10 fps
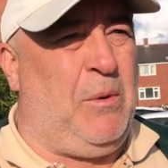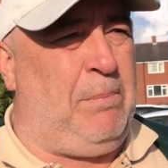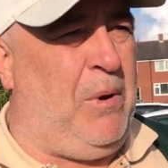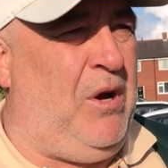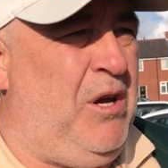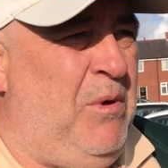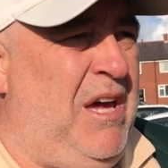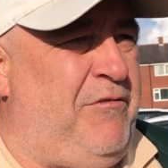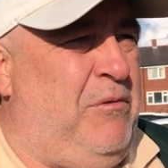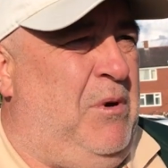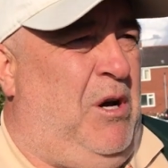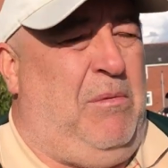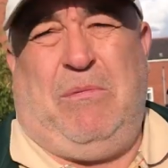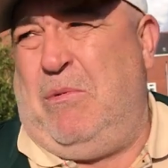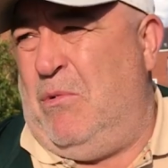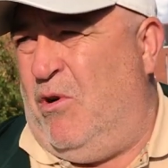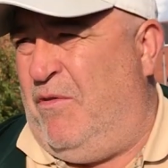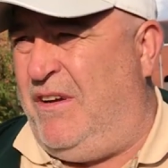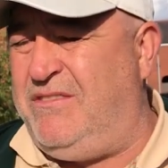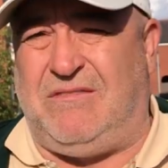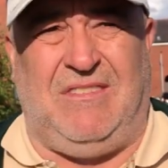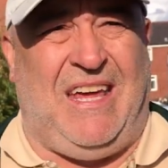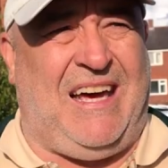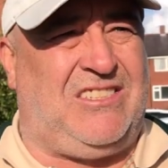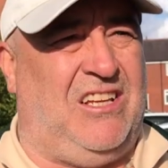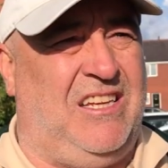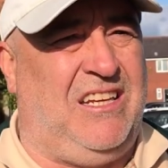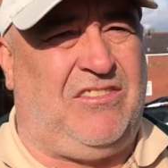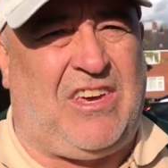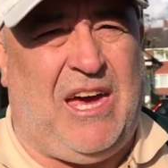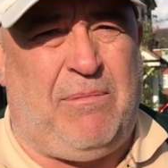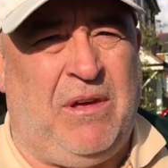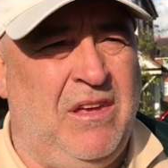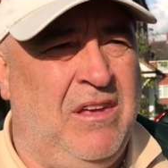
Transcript: good point away from home and we move on now to Leeds game.